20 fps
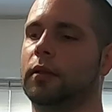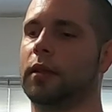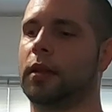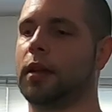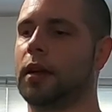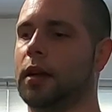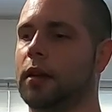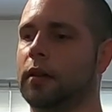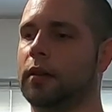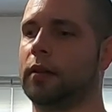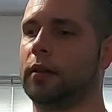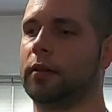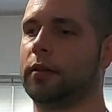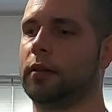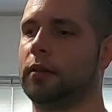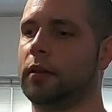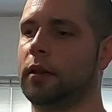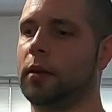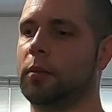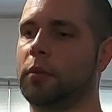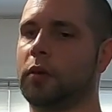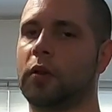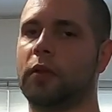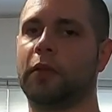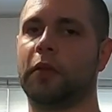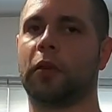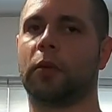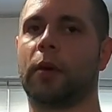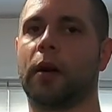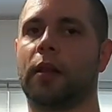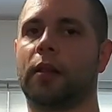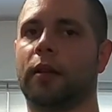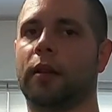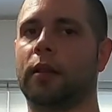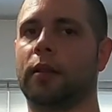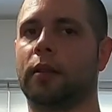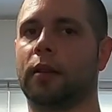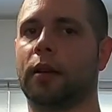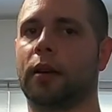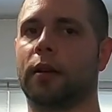to kind of improve the quality
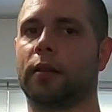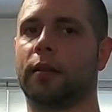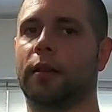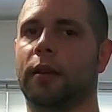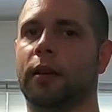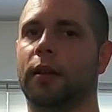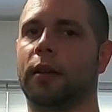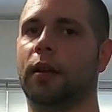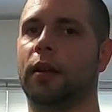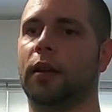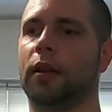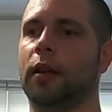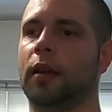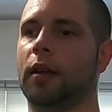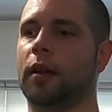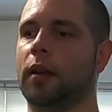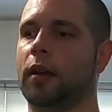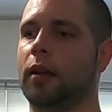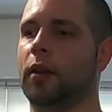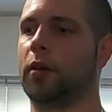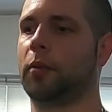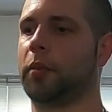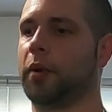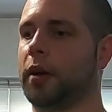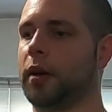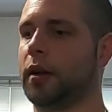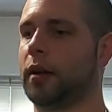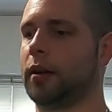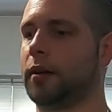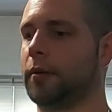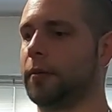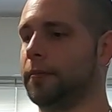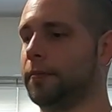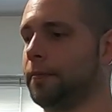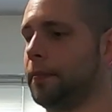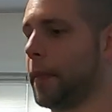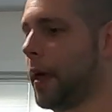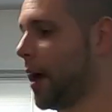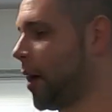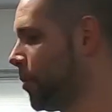of the content. But
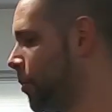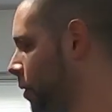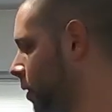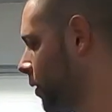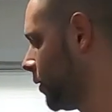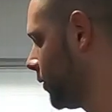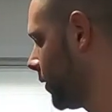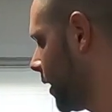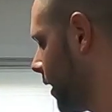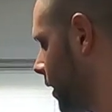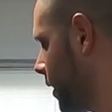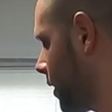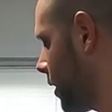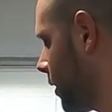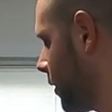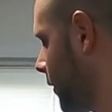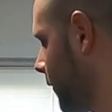I'll put a link